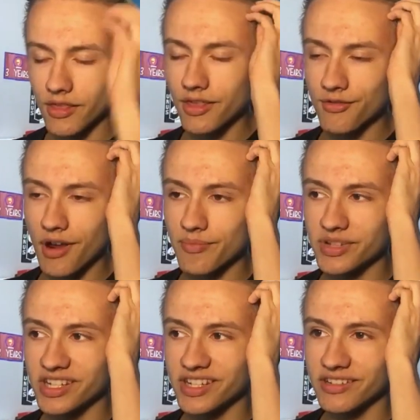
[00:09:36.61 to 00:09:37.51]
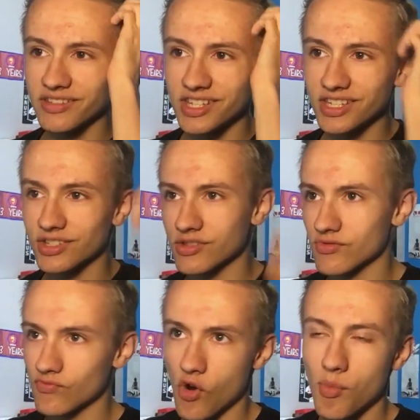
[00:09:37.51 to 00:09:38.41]
The threat being this
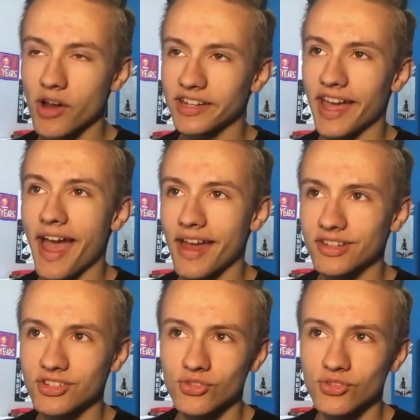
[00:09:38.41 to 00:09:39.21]
robot cat